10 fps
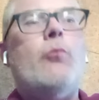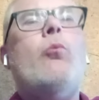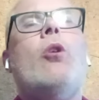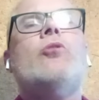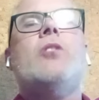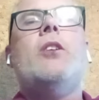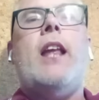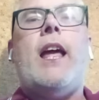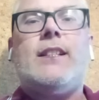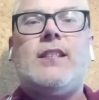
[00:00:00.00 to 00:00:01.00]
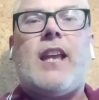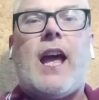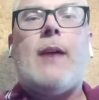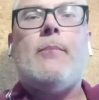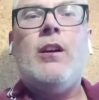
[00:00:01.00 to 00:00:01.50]
What's the next
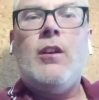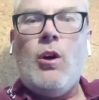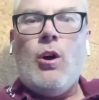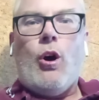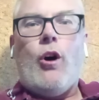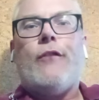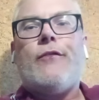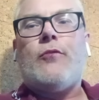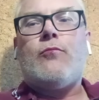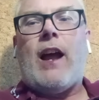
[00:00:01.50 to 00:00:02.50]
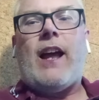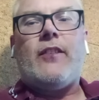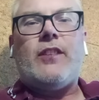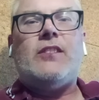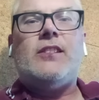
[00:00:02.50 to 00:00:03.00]
cab off the rank?
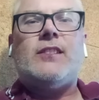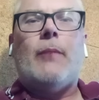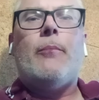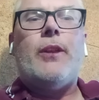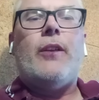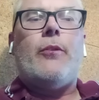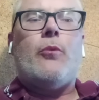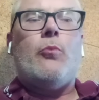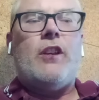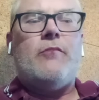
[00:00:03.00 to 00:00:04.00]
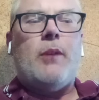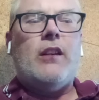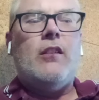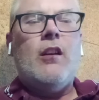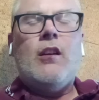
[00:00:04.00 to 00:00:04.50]
This is something that we've
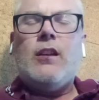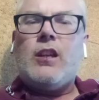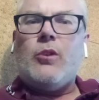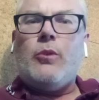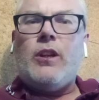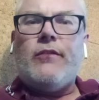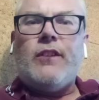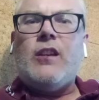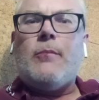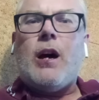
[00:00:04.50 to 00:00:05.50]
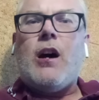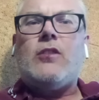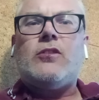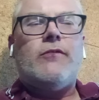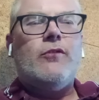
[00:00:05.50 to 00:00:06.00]
been guilty of in the
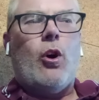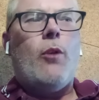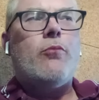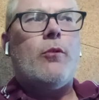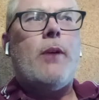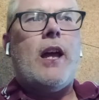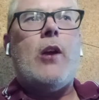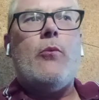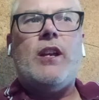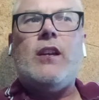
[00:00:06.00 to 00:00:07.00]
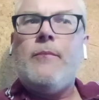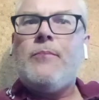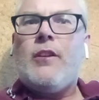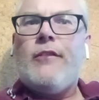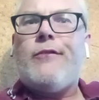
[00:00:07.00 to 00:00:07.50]
past of not preparing
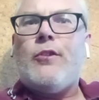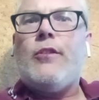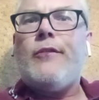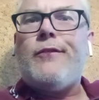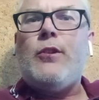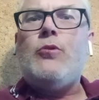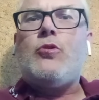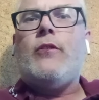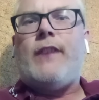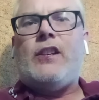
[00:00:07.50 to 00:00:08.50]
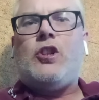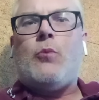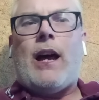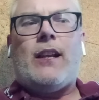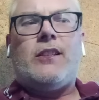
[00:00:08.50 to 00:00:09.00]
for future
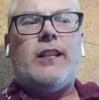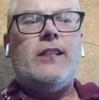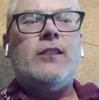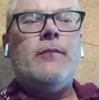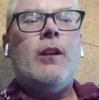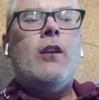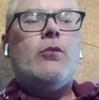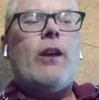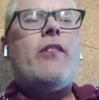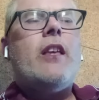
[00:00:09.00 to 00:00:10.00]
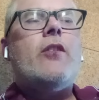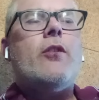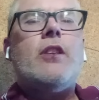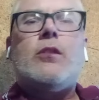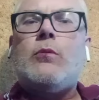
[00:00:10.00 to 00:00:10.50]
eventualities. So I think that
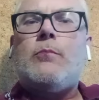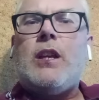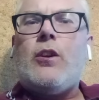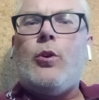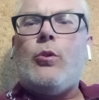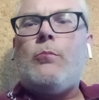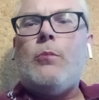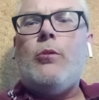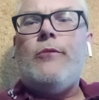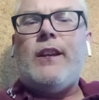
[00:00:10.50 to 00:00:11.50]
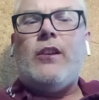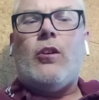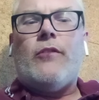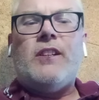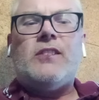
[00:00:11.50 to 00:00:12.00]
this would be a good move in and
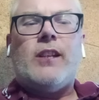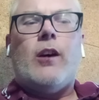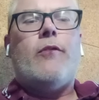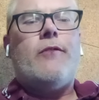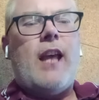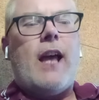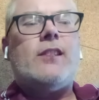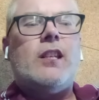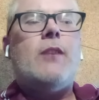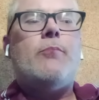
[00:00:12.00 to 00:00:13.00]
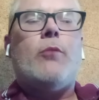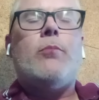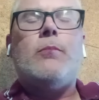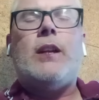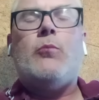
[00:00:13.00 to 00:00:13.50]
of itself. Yes, he
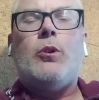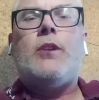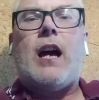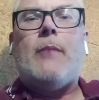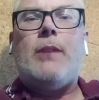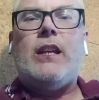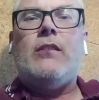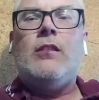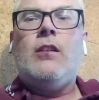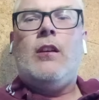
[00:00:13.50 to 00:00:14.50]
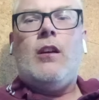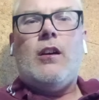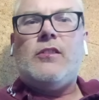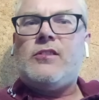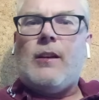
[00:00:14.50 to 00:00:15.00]
probably would come in
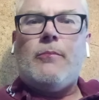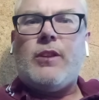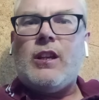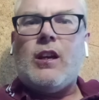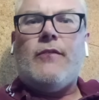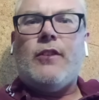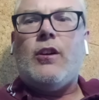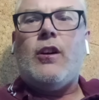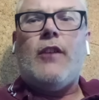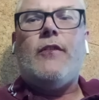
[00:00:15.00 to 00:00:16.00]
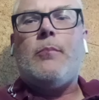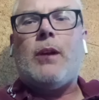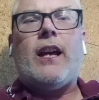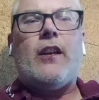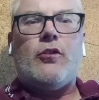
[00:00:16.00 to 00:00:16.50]
as something of a of a
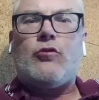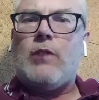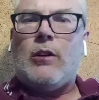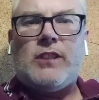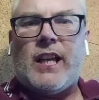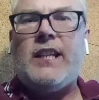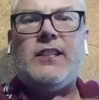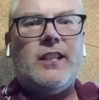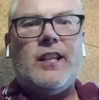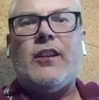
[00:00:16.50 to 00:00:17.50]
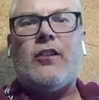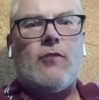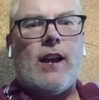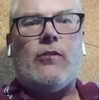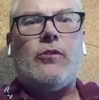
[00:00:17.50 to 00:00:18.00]
player that's rotated in and
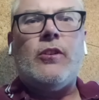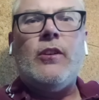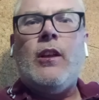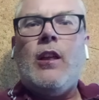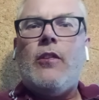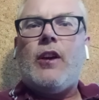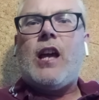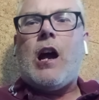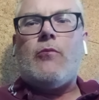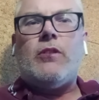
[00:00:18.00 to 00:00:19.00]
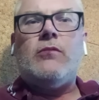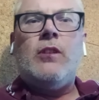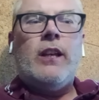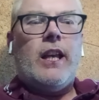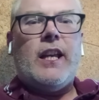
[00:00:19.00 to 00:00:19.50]
around the current
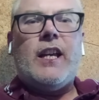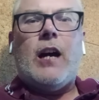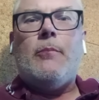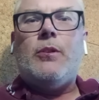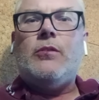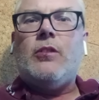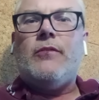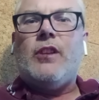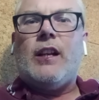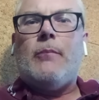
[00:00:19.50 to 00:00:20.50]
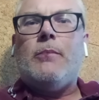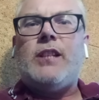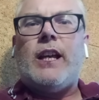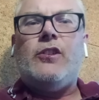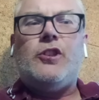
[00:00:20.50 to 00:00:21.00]
incumbent of the number
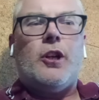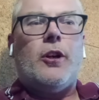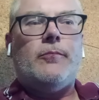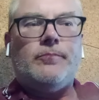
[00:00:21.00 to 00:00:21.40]
10 shirt.